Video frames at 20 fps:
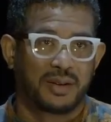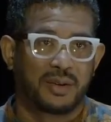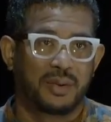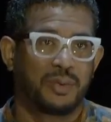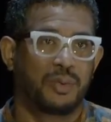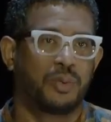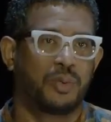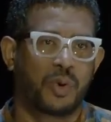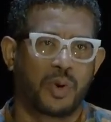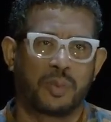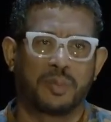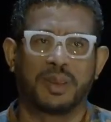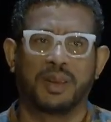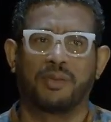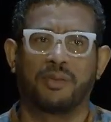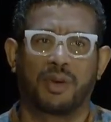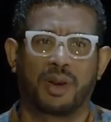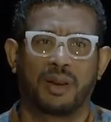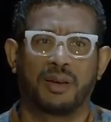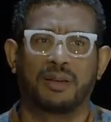who normally
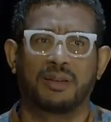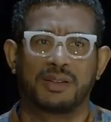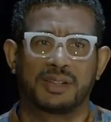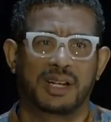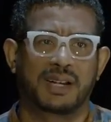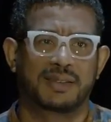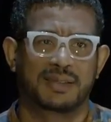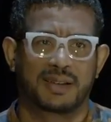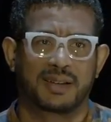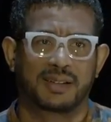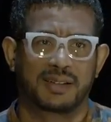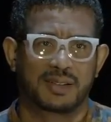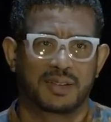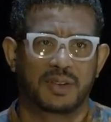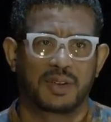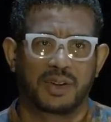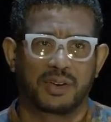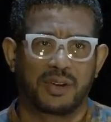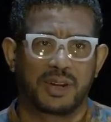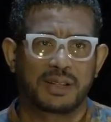run Jazz Artists
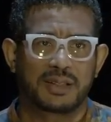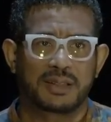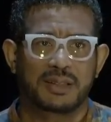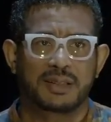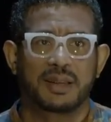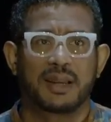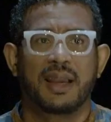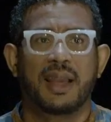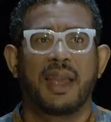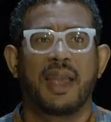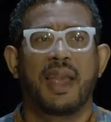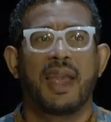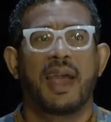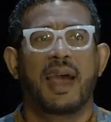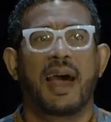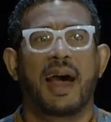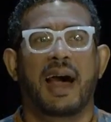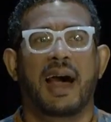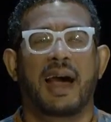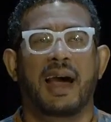on the Greens.
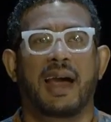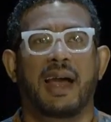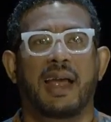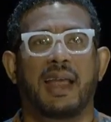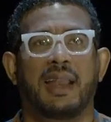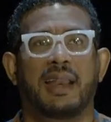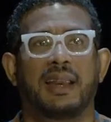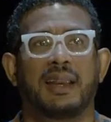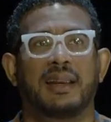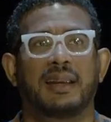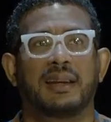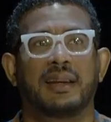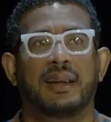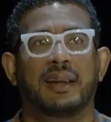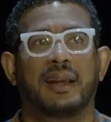And